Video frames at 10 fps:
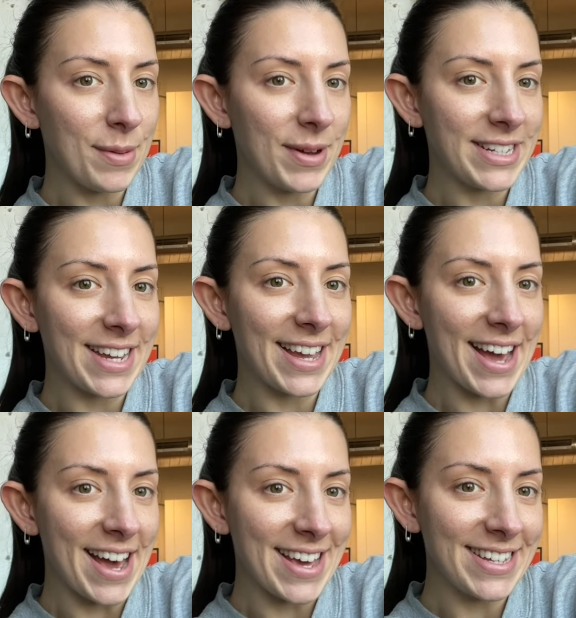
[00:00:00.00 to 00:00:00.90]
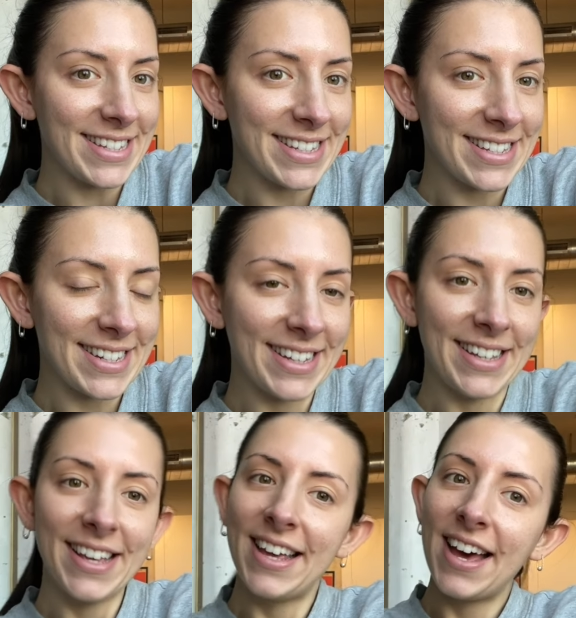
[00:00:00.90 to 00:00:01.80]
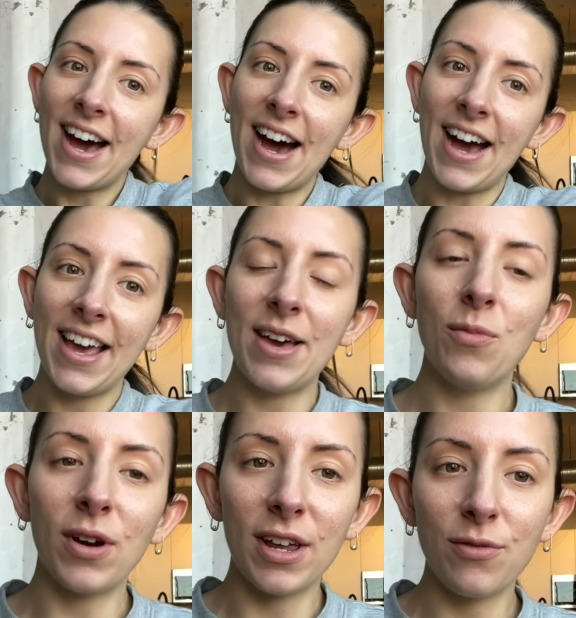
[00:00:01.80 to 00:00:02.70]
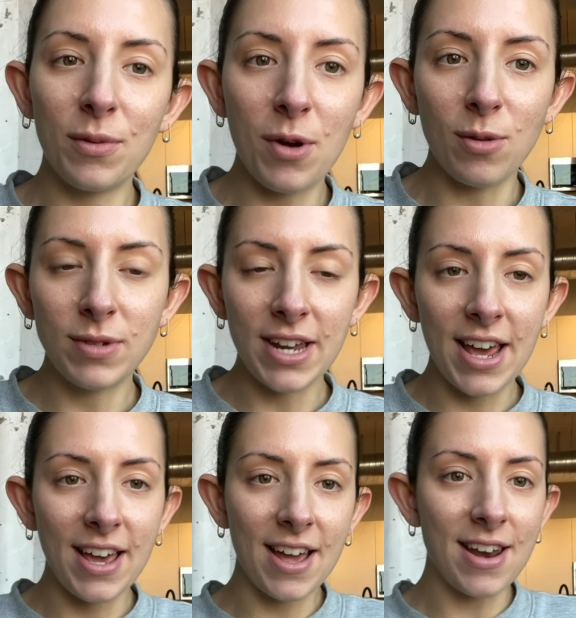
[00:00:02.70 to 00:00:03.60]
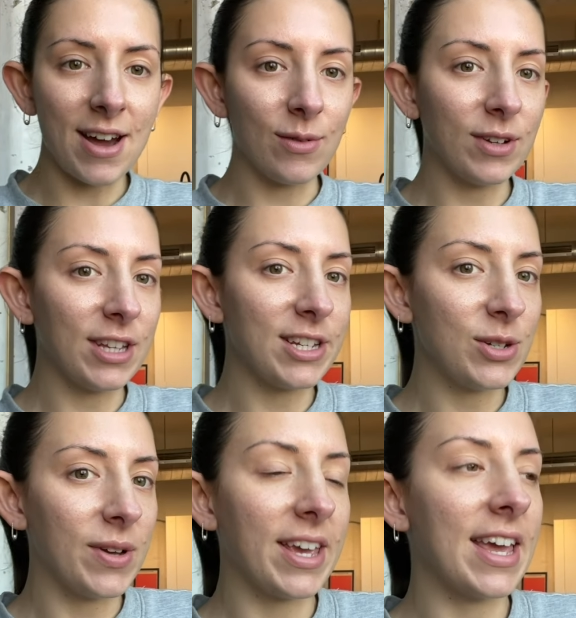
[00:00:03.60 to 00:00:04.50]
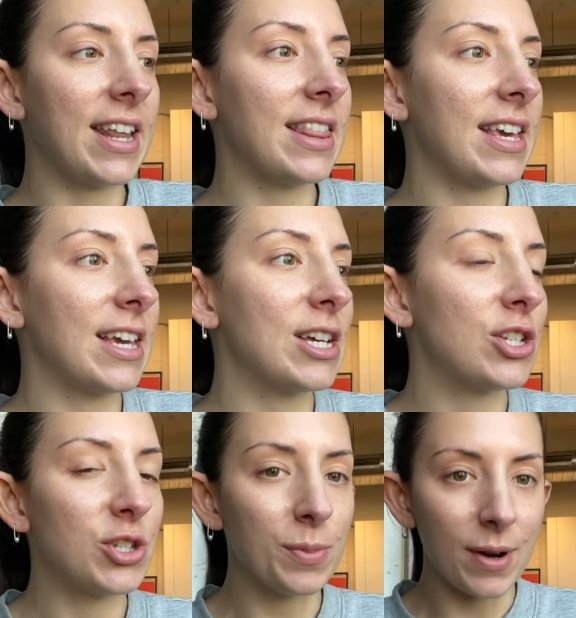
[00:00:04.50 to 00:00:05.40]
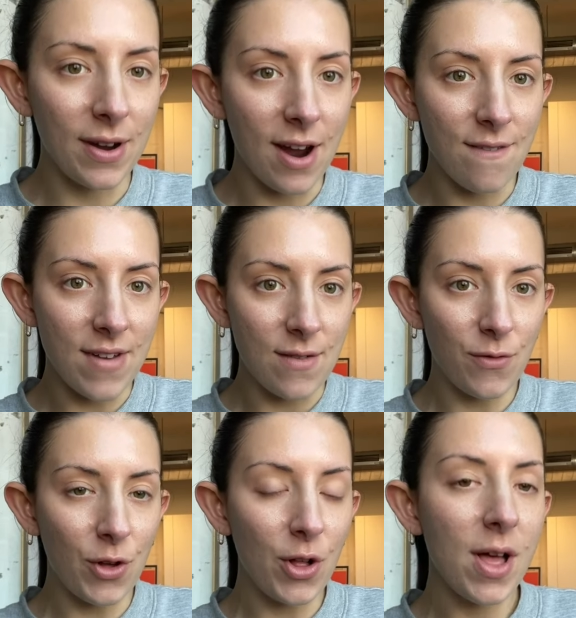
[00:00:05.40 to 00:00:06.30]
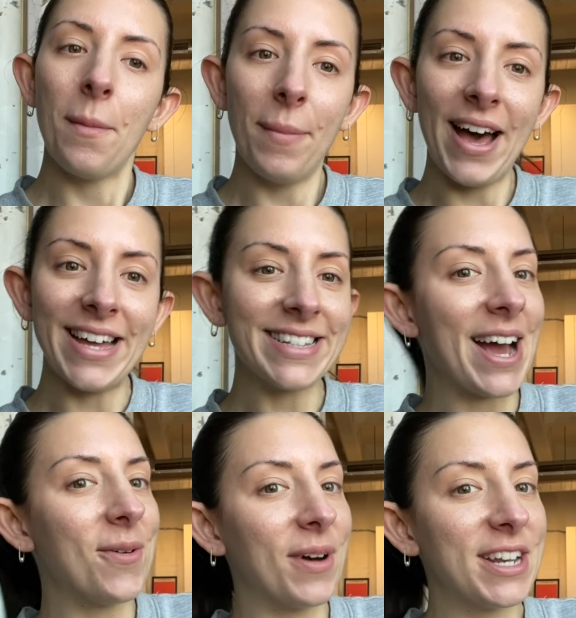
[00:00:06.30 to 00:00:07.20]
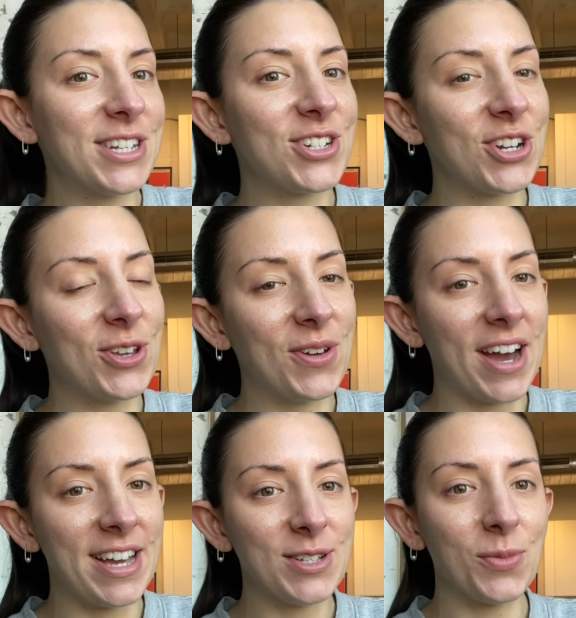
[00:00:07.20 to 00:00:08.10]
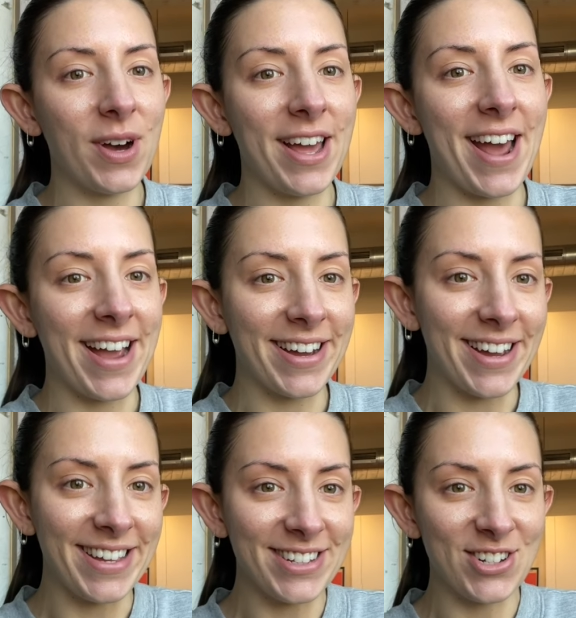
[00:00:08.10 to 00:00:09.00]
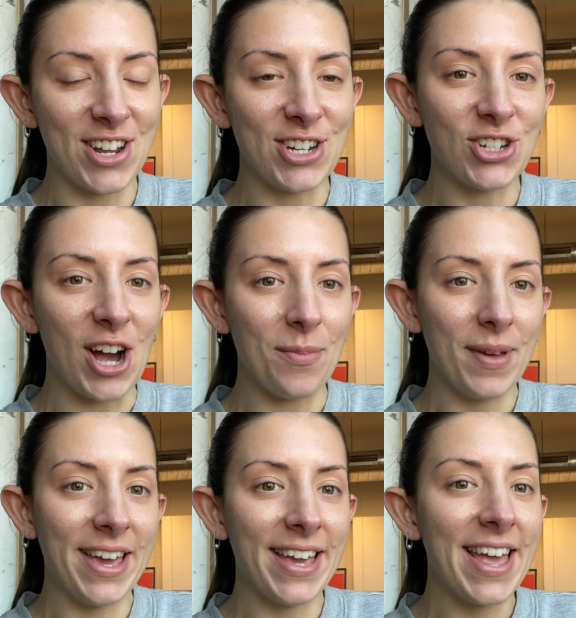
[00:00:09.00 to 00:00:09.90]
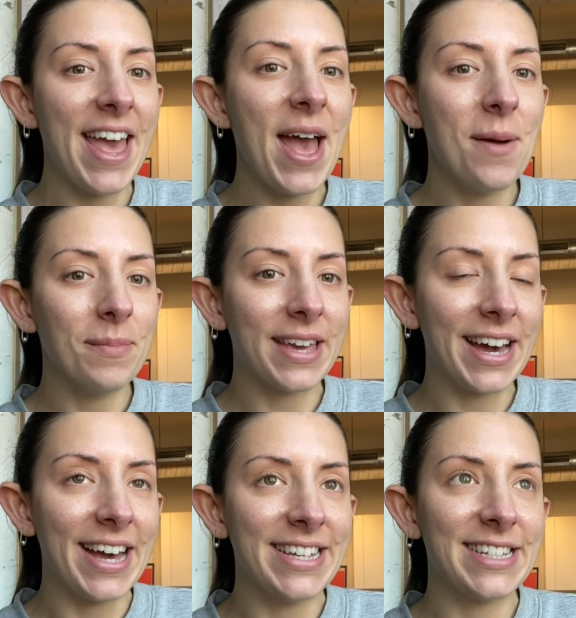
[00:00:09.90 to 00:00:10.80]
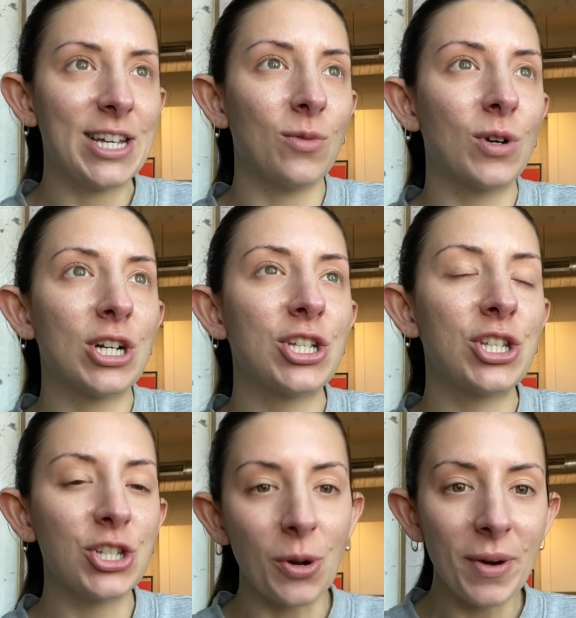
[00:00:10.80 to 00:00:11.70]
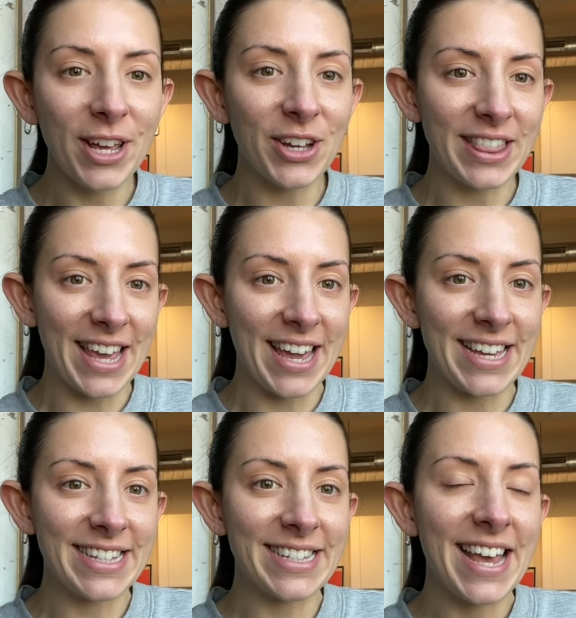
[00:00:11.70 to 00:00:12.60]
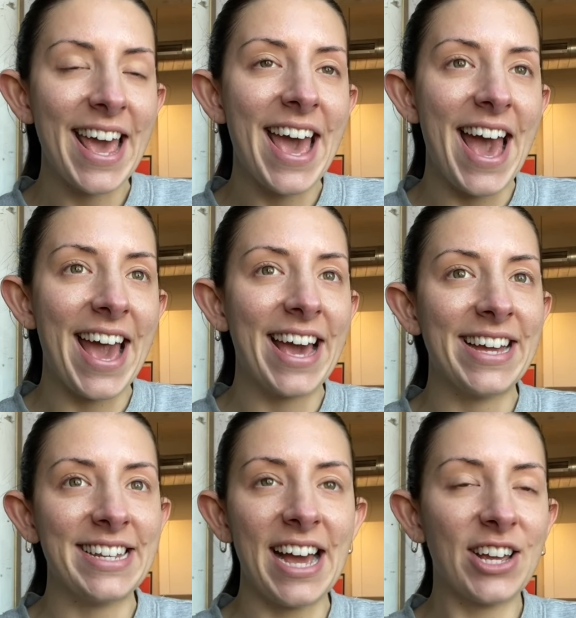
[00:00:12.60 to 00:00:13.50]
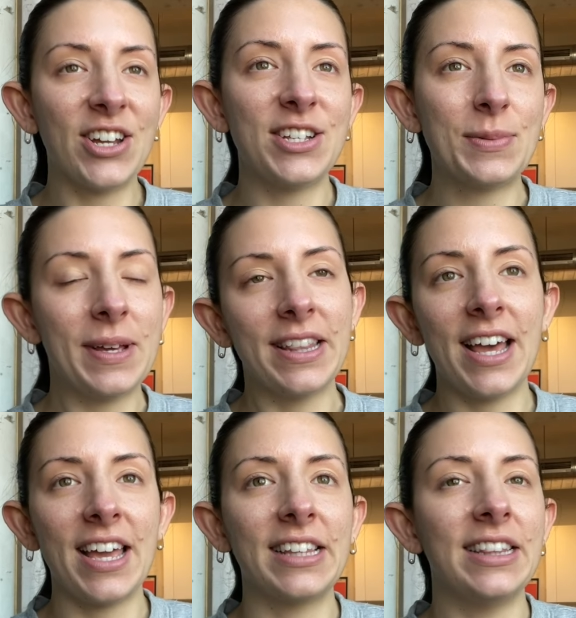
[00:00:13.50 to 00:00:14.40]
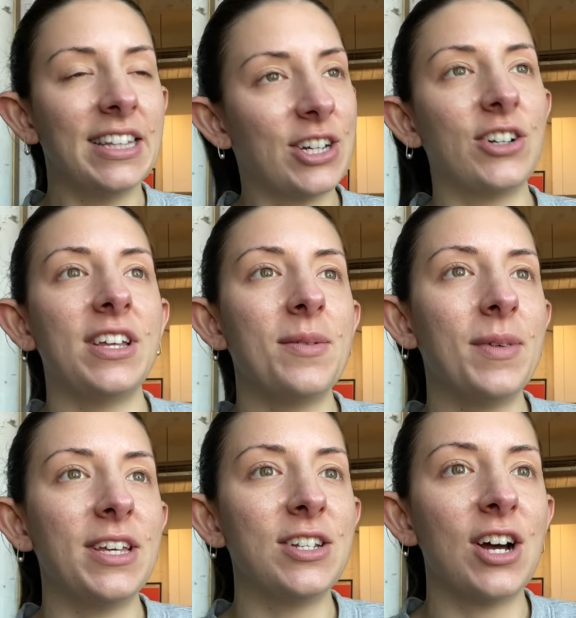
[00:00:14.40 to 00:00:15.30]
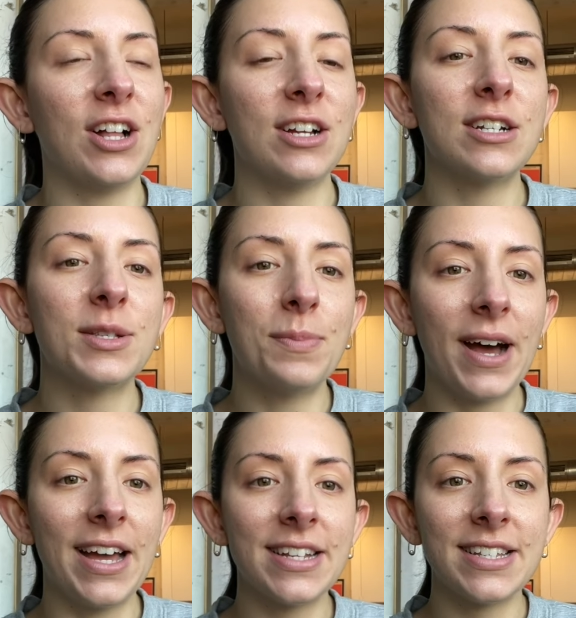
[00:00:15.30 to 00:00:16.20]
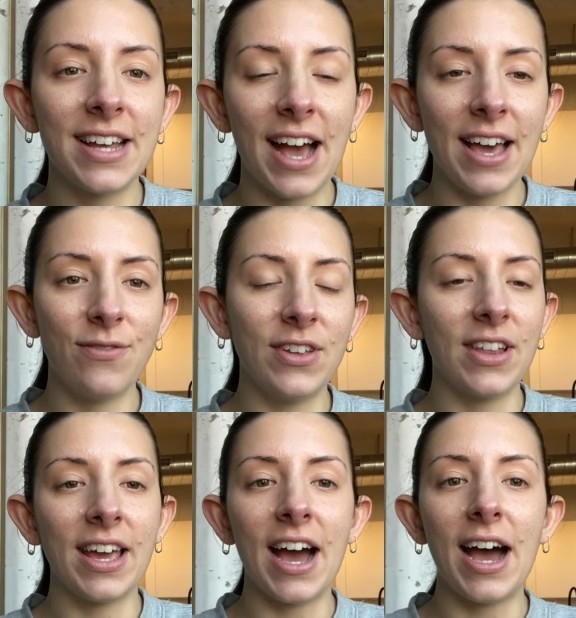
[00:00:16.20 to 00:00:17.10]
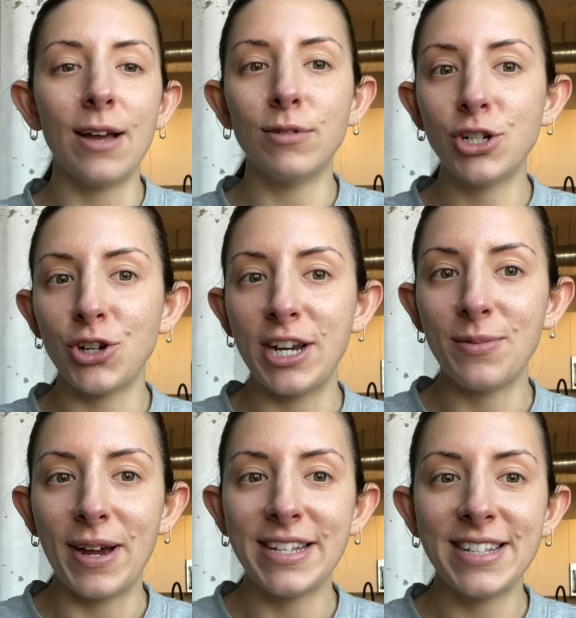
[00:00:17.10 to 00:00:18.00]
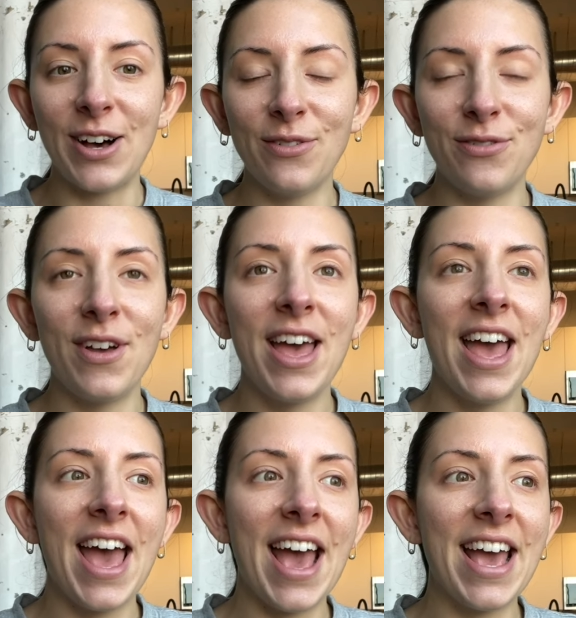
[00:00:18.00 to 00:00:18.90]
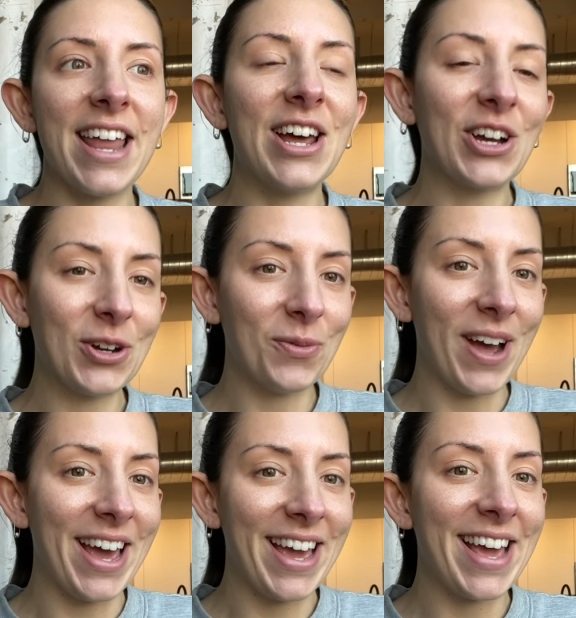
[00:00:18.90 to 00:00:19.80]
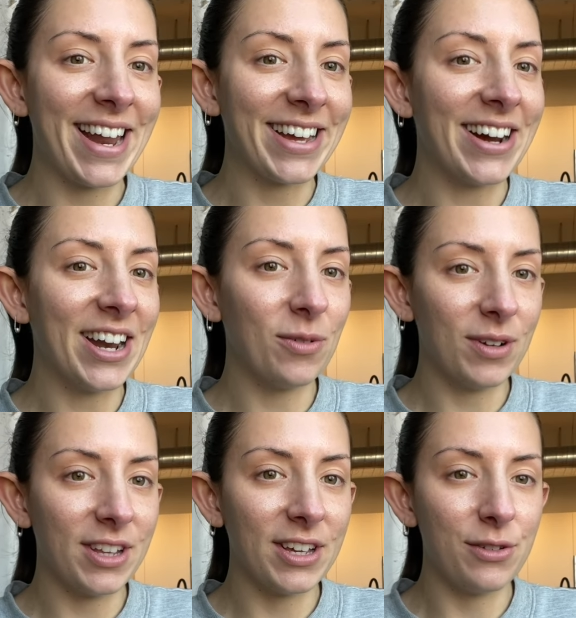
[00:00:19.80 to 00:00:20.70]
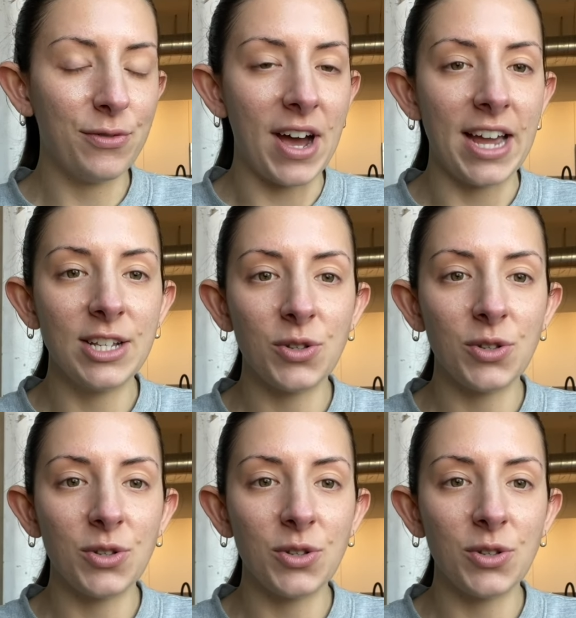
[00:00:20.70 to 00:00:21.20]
Monday, guys. I am working from home today, not really doing anything super eventful, but I wanted to show you guys what I got yesterday shopping because there were so many good things and I could have spent like literally a million dollars, but I feel like I restrained myself in a good way and I got a really good find.